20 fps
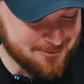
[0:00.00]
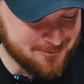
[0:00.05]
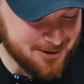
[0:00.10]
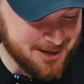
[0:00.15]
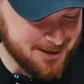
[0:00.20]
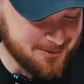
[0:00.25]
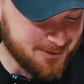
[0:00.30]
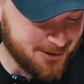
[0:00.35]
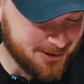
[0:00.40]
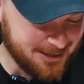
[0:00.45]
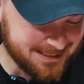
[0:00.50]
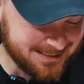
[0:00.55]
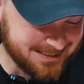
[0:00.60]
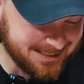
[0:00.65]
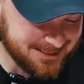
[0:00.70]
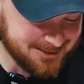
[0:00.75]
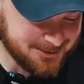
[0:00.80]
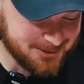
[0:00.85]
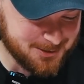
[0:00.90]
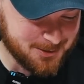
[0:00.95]
re-roll a
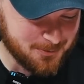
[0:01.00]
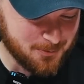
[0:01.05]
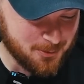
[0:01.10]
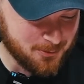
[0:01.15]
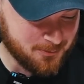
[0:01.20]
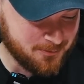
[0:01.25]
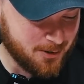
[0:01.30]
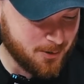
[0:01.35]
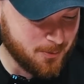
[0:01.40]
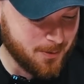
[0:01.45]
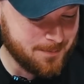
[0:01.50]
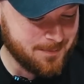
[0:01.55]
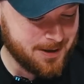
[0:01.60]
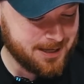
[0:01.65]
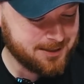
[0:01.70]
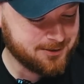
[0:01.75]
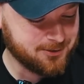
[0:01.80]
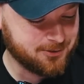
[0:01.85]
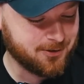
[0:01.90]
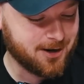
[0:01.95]
single to wound roll when
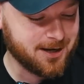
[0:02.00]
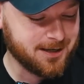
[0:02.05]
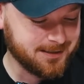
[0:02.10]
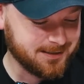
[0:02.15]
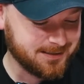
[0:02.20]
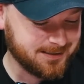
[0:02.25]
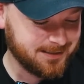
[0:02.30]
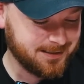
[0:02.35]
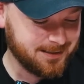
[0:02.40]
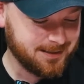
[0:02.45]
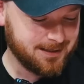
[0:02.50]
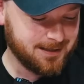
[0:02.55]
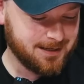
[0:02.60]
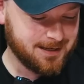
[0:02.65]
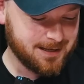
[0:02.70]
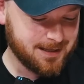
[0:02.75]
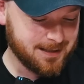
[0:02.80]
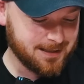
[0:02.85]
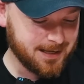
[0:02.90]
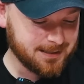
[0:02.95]
making strikes.
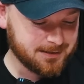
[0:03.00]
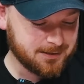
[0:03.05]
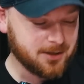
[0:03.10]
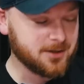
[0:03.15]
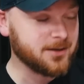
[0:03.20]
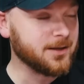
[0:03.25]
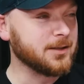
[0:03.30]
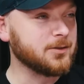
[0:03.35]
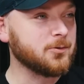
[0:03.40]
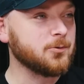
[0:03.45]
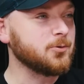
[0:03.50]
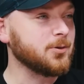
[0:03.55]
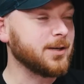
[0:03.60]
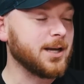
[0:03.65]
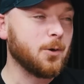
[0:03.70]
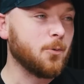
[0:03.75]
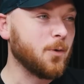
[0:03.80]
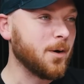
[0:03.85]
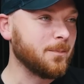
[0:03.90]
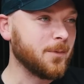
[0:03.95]
That's good. As soon as you
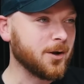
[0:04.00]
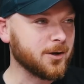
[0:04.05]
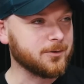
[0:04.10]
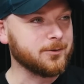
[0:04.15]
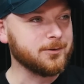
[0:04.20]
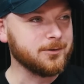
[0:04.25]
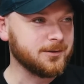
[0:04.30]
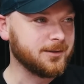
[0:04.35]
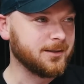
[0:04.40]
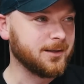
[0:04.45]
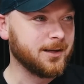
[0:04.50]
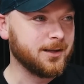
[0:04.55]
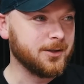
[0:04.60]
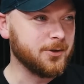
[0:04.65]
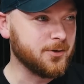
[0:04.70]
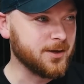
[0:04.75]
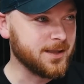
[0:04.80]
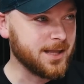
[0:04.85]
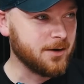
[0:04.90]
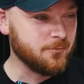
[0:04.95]
kill 1 model,
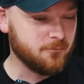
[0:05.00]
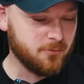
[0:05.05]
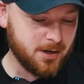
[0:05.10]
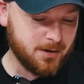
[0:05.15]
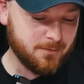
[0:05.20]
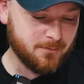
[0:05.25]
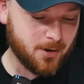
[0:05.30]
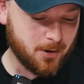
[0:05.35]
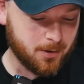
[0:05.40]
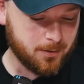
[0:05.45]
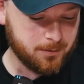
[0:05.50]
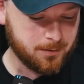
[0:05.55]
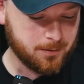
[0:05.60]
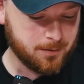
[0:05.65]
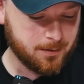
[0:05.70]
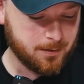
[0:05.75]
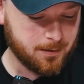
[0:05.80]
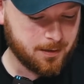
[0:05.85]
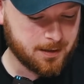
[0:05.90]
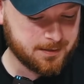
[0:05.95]
you can then re-roll
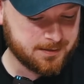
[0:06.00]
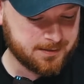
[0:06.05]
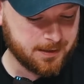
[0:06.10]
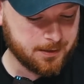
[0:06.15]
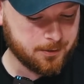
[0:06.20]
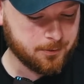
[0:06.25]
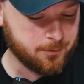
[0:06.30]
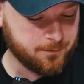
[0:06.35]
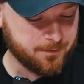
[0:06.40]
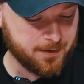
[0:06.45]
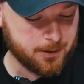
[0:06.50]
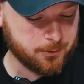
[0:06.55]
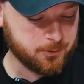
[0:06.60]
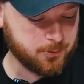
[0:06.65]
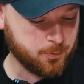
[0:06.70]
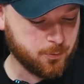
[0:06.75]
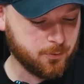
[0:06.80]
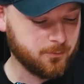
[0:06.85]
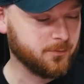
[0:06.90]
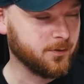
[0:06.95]
a single failed
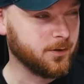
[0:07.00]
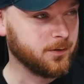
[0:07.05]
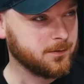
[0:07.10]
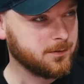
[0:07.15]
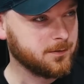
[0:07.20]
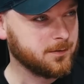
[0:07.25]
to wound roll.